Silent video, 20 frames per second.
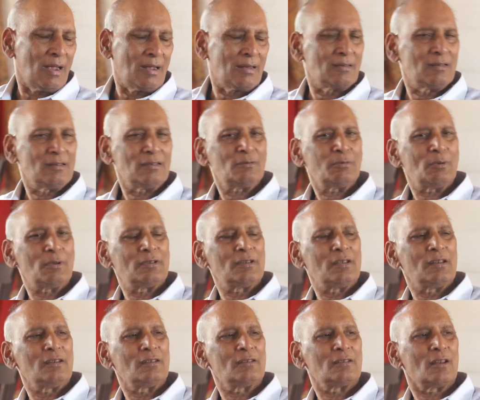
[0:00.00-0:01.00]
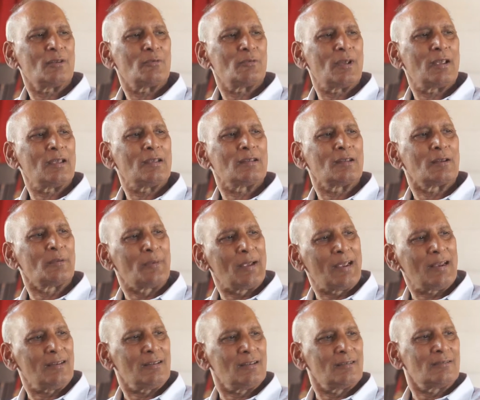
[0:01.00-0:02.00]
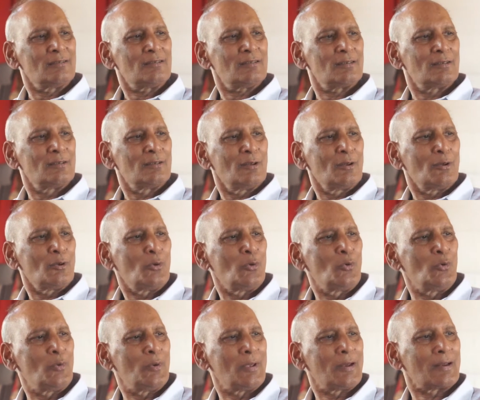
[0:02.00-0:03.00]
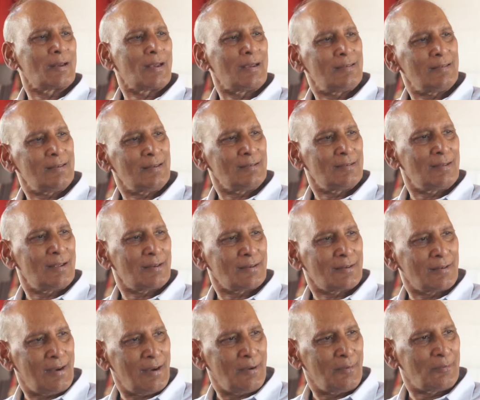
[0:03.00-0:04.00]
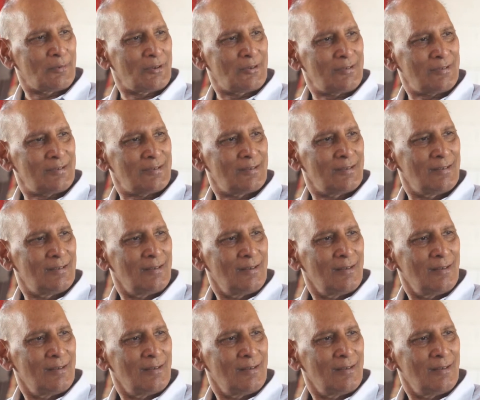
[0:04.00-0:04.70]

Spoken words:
And this was the reason why grammarians who were writing their grammars